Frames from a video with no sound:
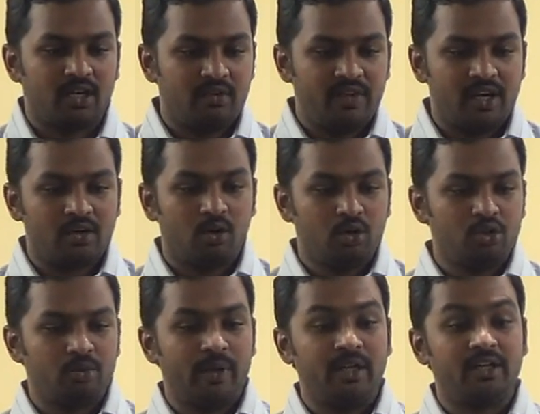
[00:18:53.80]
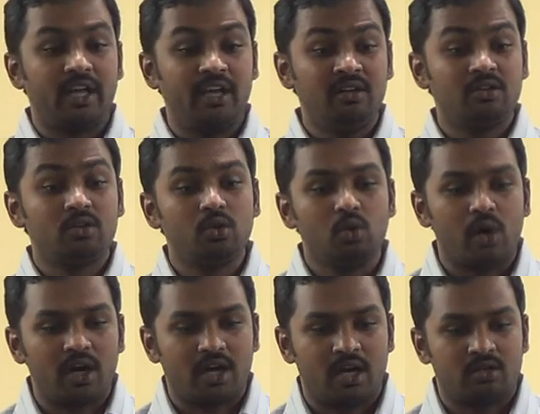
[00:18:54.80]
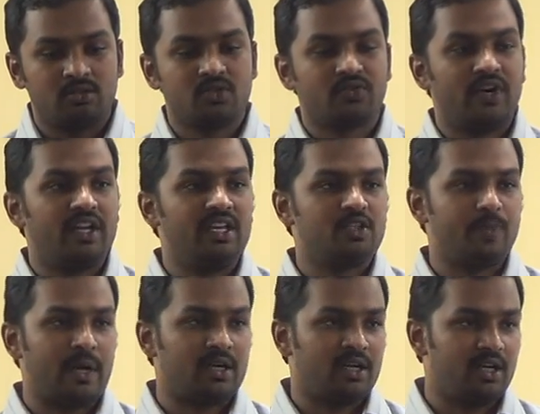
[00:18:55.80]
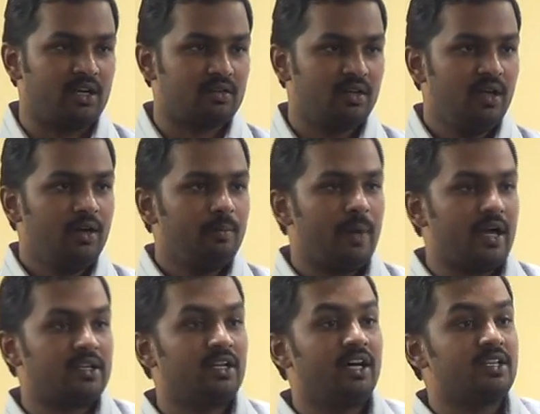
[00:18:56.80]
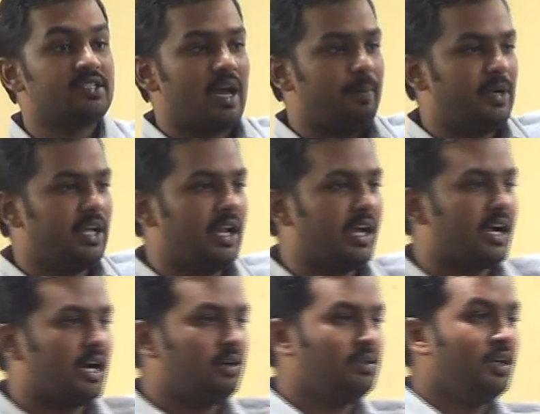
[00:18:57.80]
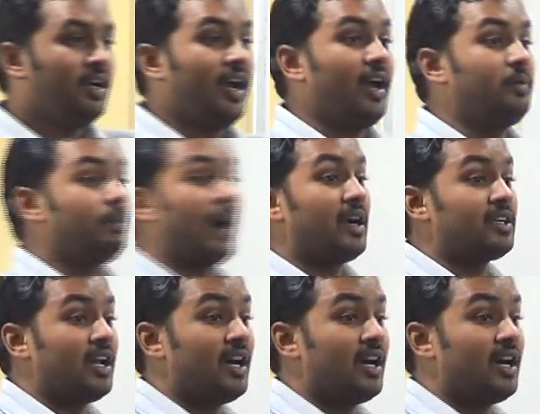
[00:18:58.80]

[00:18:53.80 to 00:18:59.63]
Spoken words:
method, we are going to maintain two accounts for each partner. Partner's capital account and